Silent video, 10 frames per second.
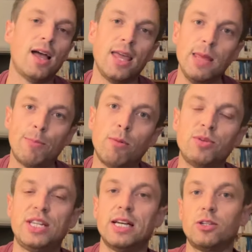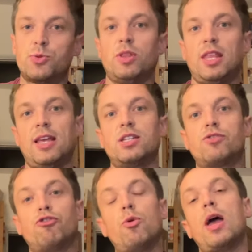A heat pump deals with this
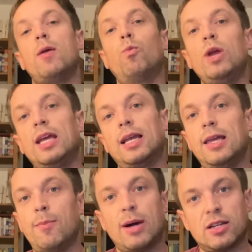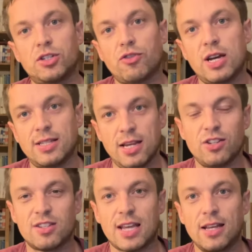through a weekly
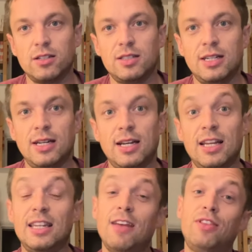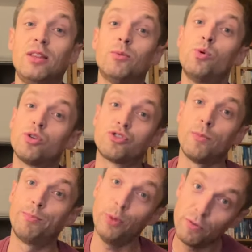pasteurization cycle, lifting the water
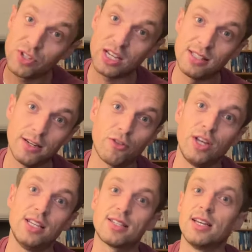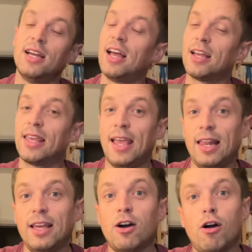above sixty degrees and
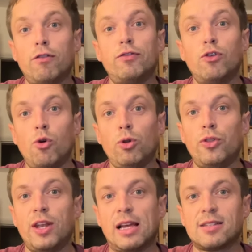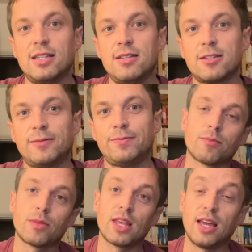killing off all the nasties.
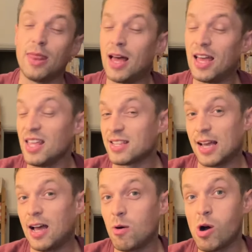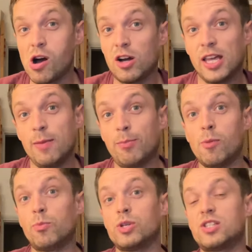And that is how our heat
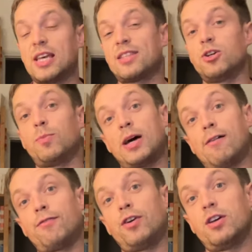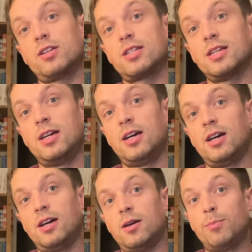pump was set up at first.
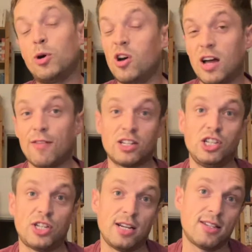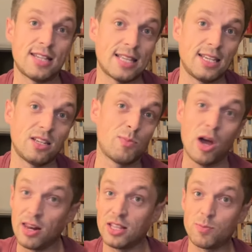But I've actually changed the settings,
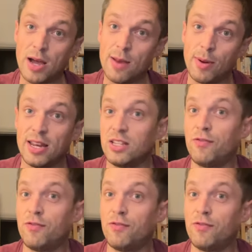partly inspired by this